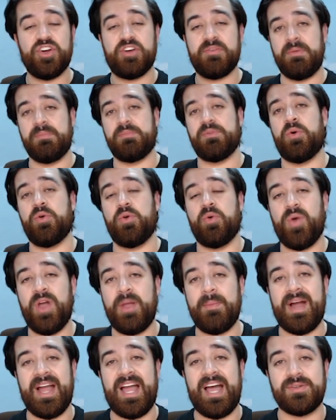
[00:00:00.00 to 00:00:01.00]
to be blown away
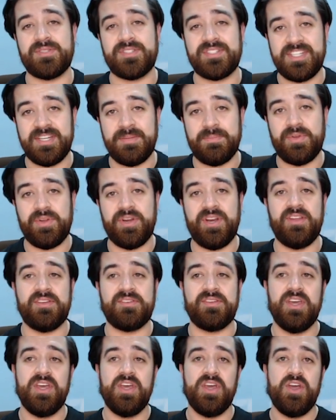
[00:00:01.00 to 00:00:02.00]
by how simple it is
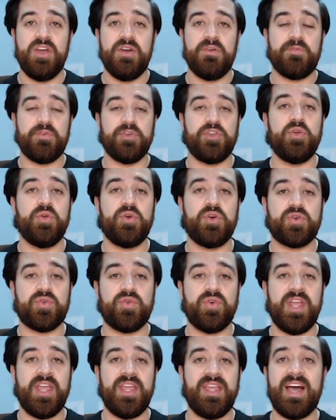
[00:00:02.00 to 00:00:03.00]
for you to
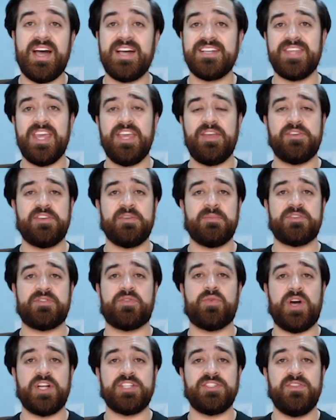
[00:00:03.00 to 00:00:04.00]
create. Guys, thank you so much for
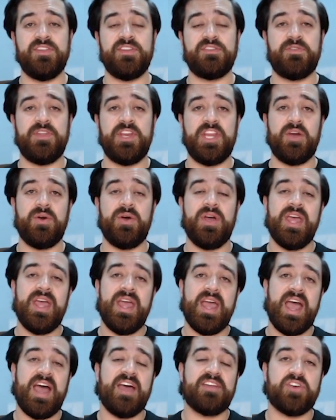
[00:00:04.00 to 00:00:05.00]
watching this video.
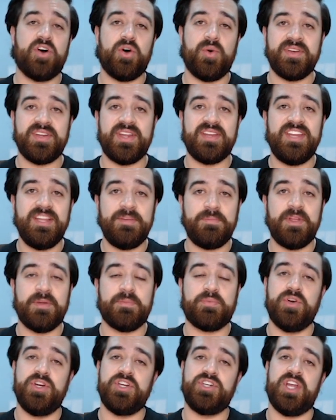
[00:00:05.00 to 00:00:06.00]
As always, I deeply
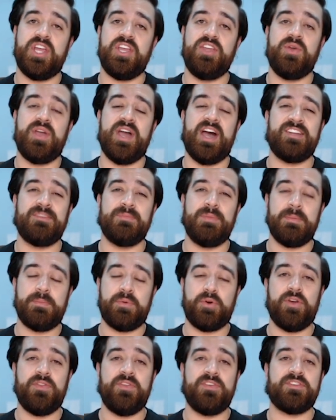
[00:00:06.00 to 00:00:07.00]
appreciate you guys and being
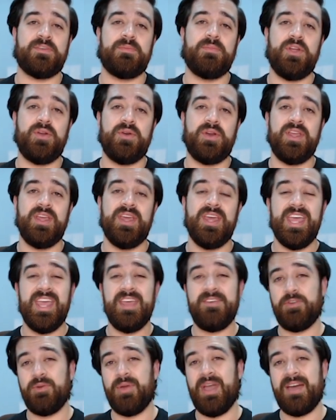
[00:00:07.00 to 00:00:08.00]
part of this community. If
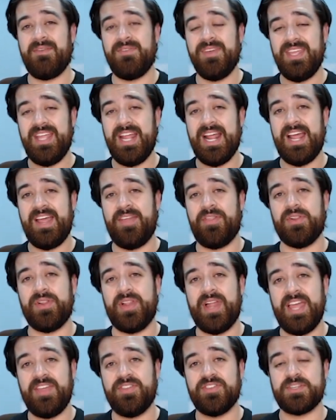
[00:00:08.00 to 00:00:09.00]
you haven't yet, hit the
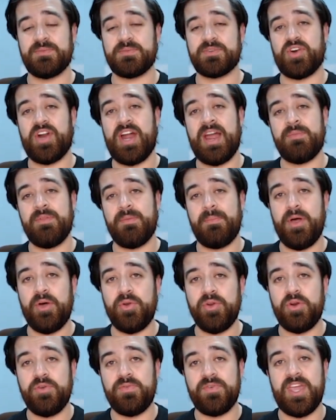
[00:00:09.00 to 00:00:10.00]
like, the subscribe, and the bell
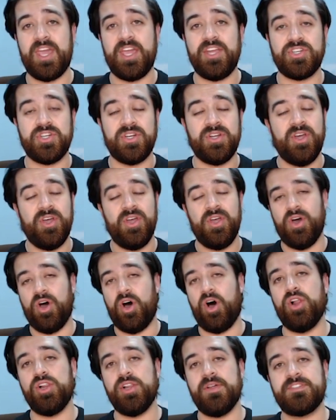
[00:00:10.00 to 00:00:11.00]
notification.
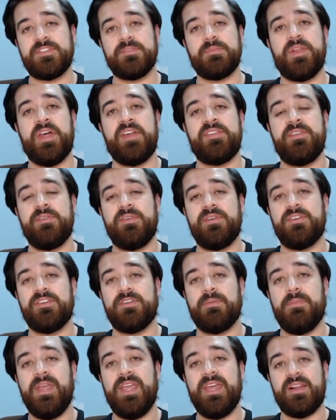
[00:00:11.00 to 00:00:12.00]
All of it's a blessing to
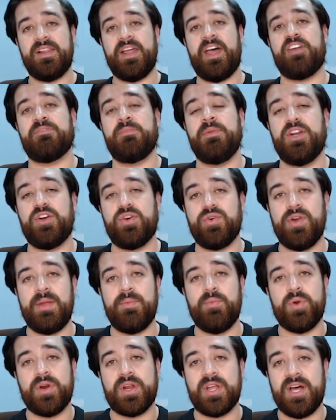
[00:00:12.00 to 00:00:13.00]
me and allows me to create
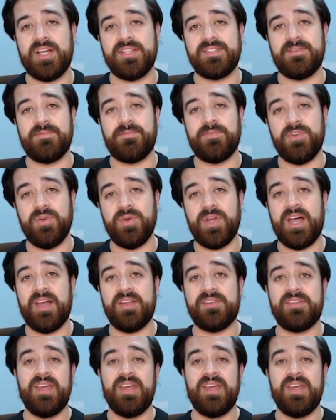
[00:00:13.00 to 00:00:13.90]
more content for you guys